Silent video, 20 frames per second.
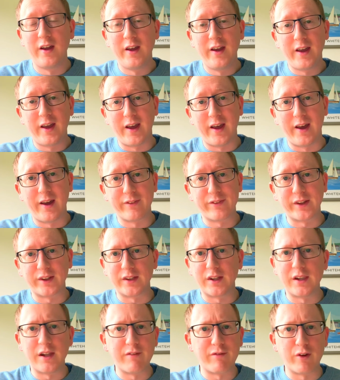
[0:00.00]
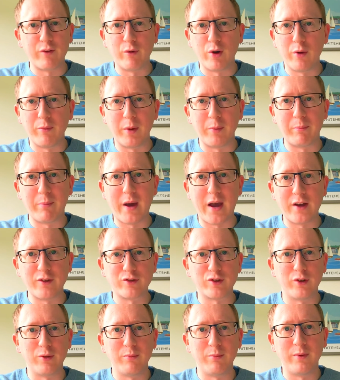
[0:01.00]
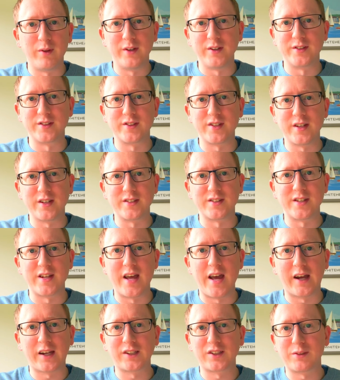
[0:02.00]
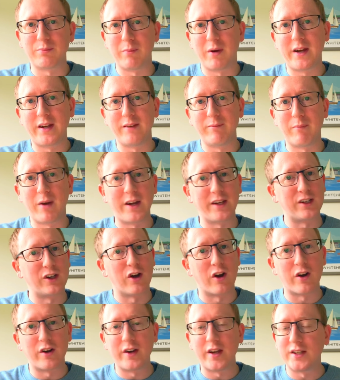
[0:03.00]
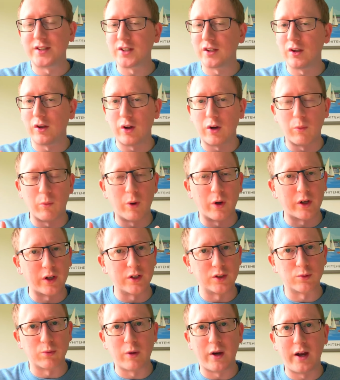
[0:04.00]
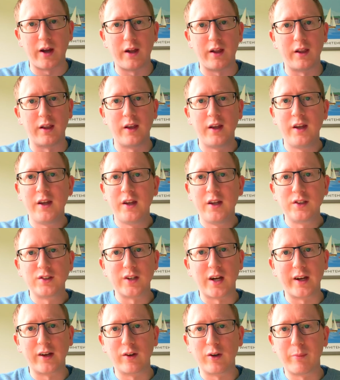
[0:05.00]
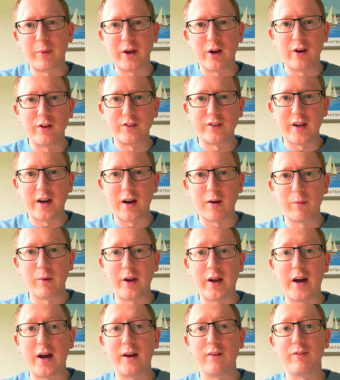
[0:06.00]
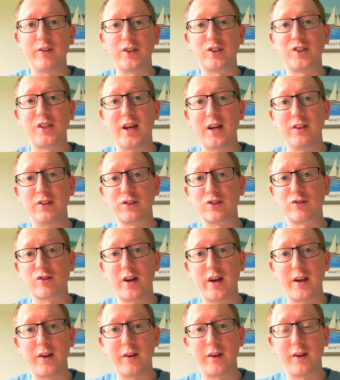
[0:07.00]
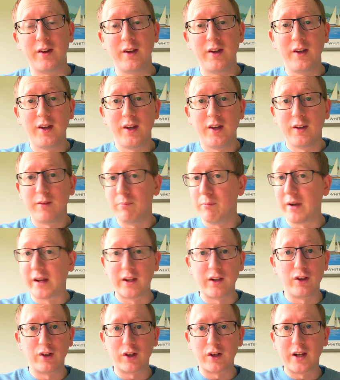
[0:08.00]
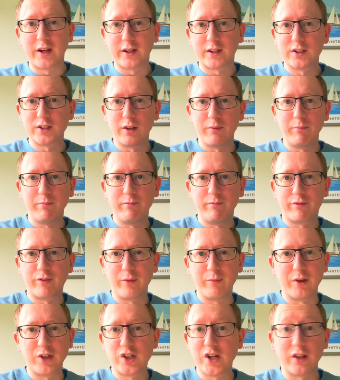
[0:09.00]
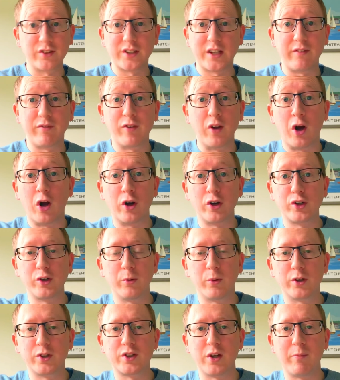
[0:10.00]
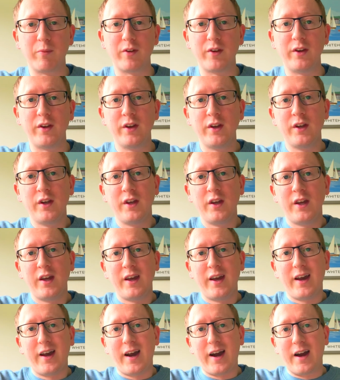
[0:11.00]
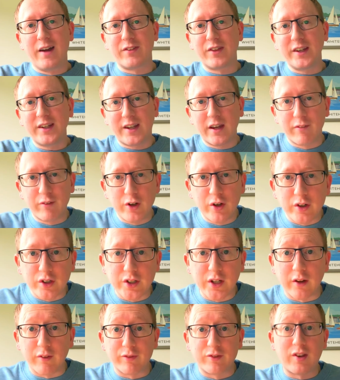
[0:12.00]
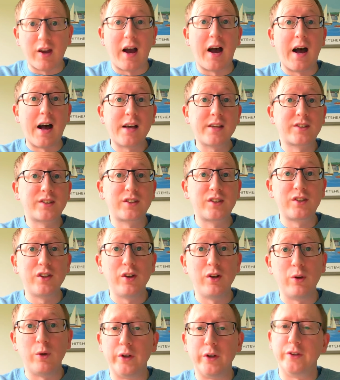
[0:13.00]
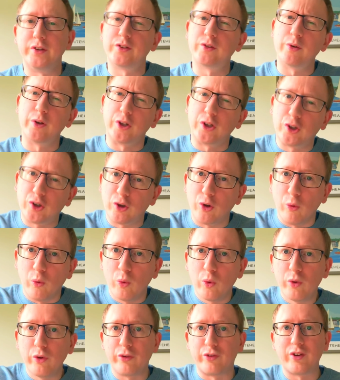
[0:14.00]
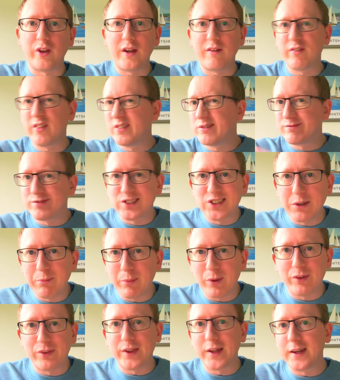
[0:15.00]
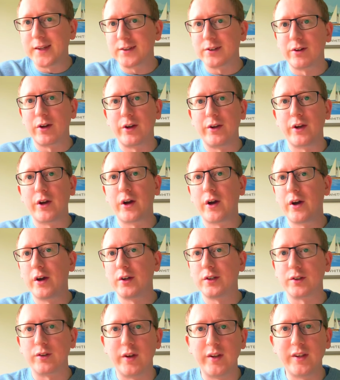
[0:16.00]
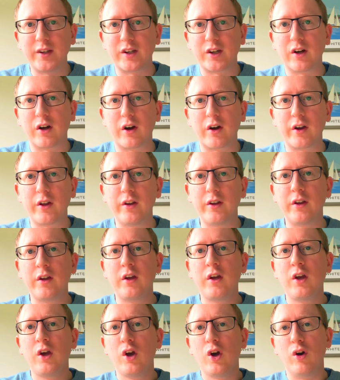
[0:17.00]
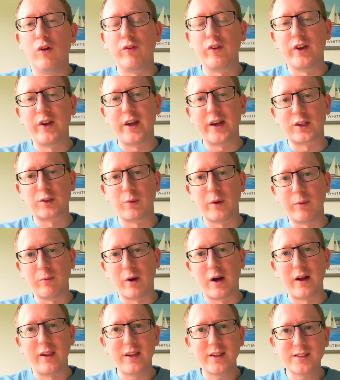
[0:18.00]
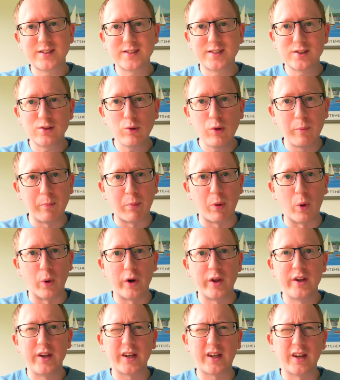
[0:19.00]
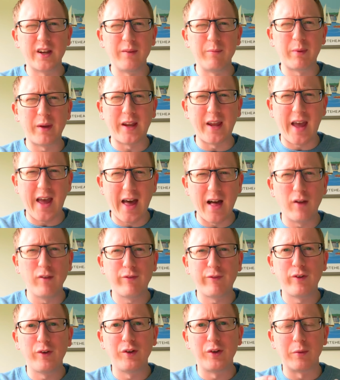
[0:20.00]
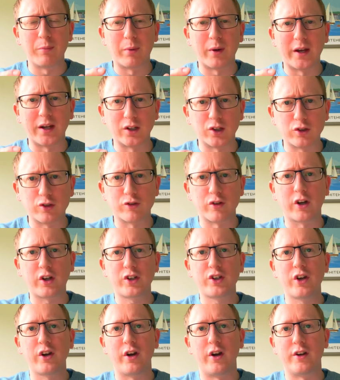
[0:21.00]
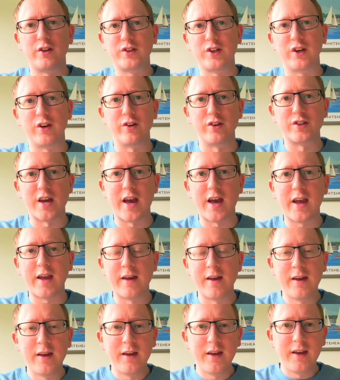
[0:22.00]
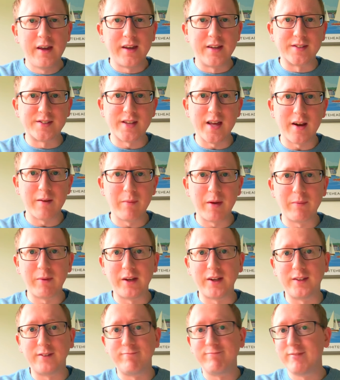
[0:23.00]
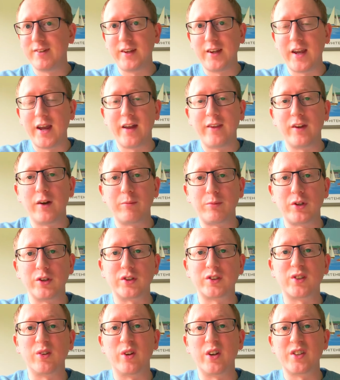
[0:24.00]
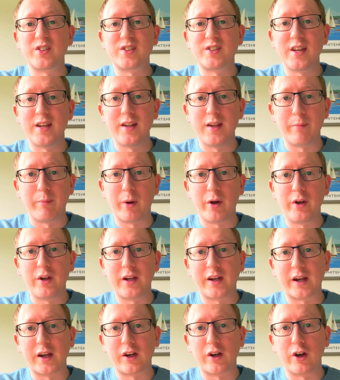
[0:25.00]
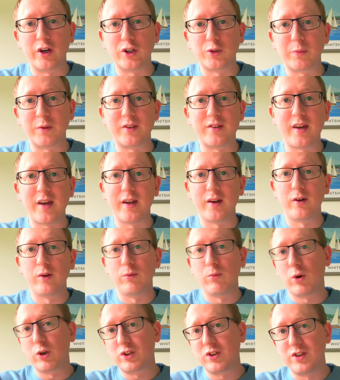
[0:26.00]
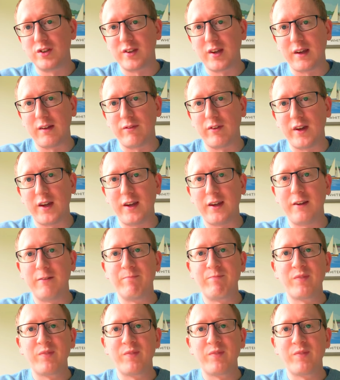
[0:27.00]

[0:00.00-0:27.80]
I think the living room and bedroom is next. My garden needs a lot of work as well. So I'm going to be out there when I have the chance trying to make it look like something from the Chelsea Flower Show or something. I think giving yourself tasks, though, sort of goals, even simple things around the house or in the garden, over the next wee while, that's so important. It can be helpful to bring structure to your day. Instead of maybe you end up just sort of sitting about like a couch potato, watching TV.